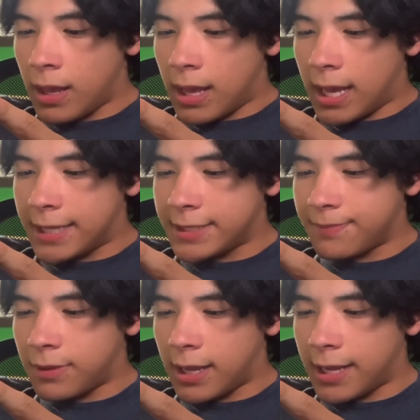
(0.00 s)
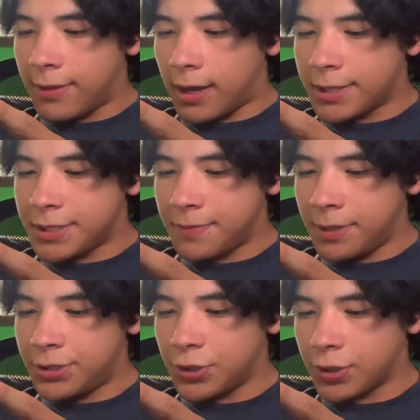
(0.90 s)
As implied, the
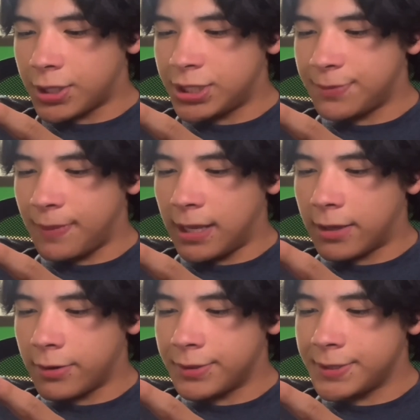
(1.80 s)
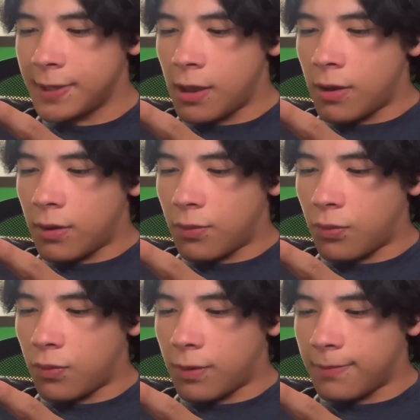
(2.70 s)
Ottoman Turkish speakers,
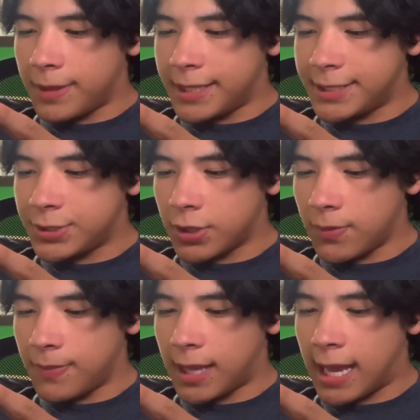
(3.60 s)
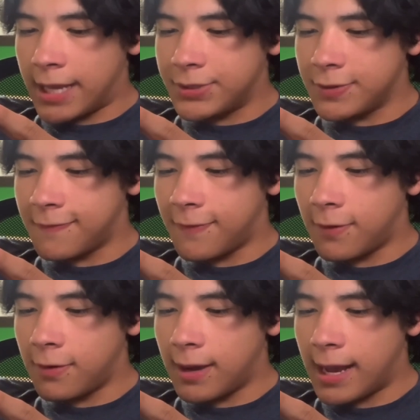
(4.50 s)
when this term began to
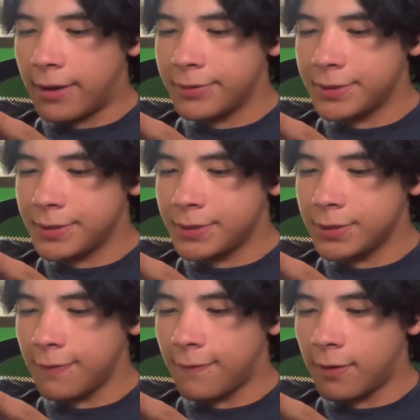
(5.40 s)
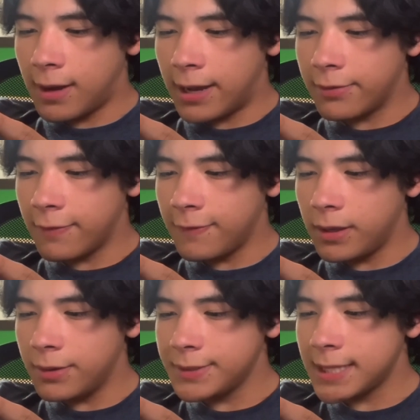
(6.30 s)
fall out of
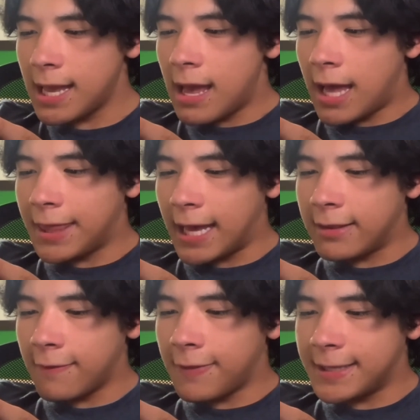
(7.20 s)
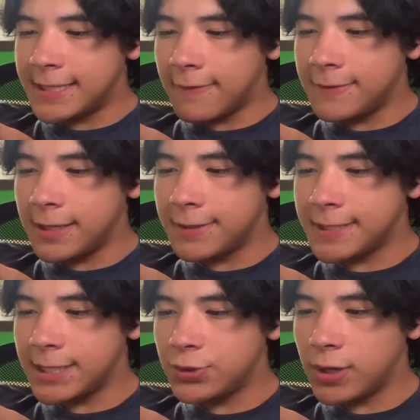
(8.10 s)
use at the end of the 17th
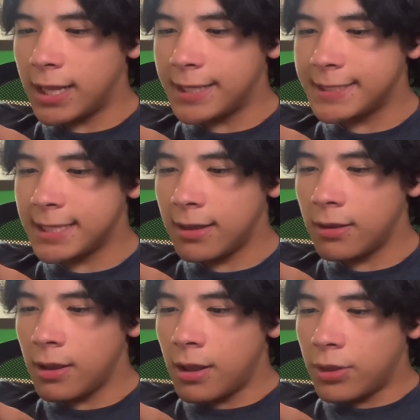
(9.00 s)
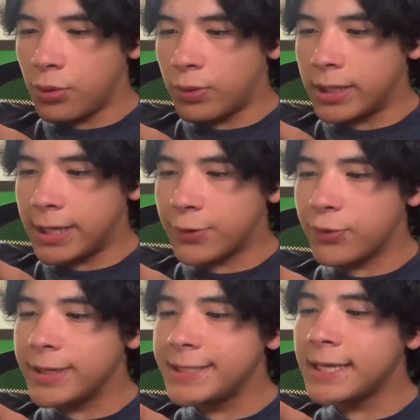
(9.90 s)
century, and instead the word
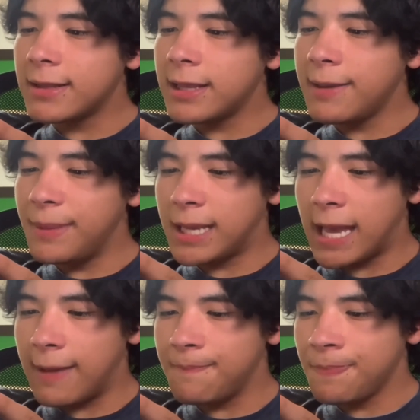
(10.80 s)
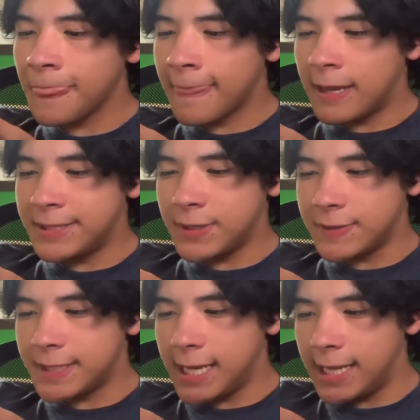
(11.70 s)
increasingly became
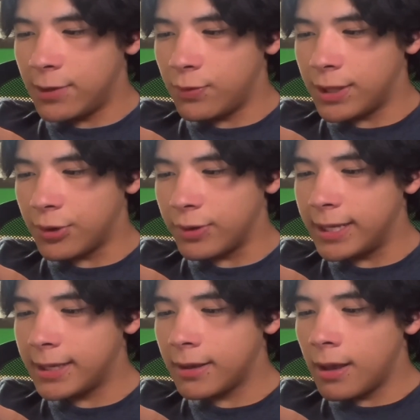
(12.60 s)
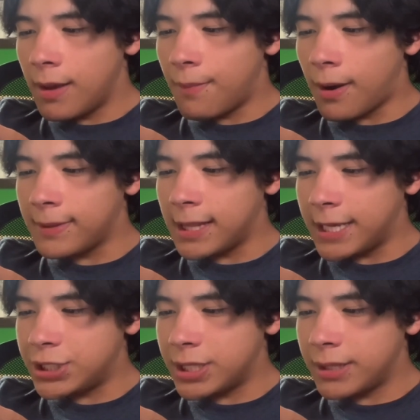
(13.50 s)
associated with the Greek
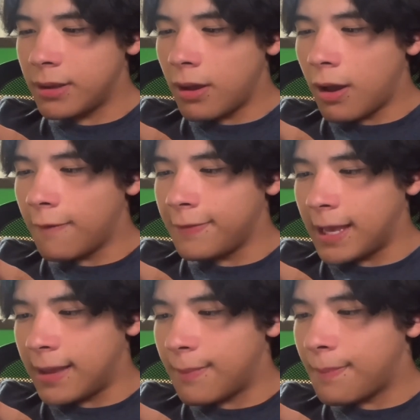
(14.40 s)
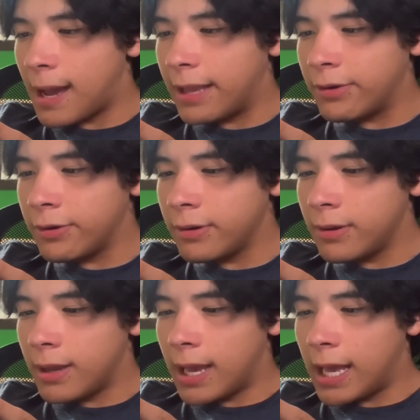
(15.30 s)
population of the empire,
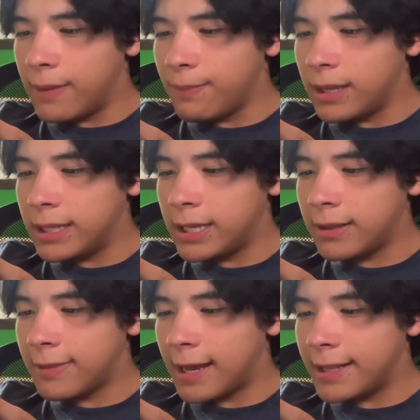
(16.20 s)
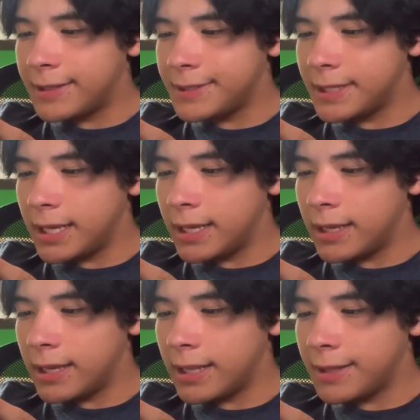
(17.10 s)
a meaning that
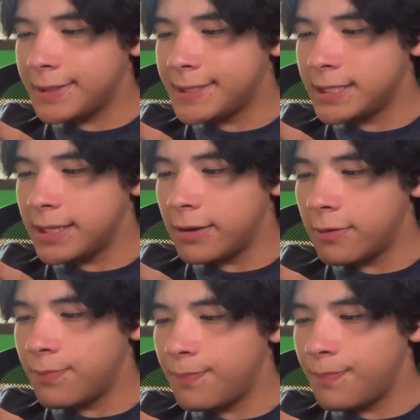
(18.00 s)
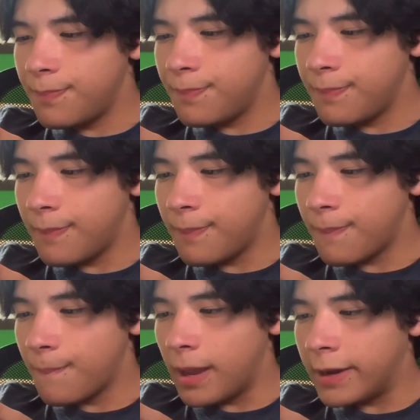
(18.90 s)
it still
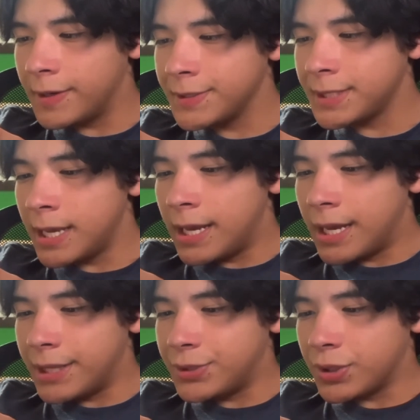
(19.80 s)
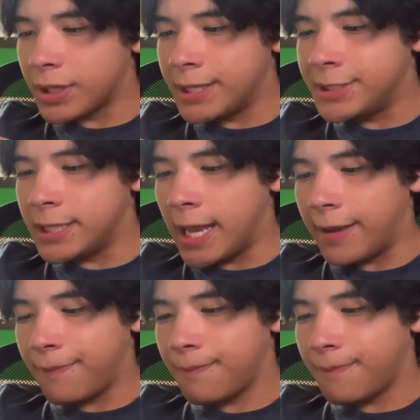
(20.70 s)
bears in Turkey today.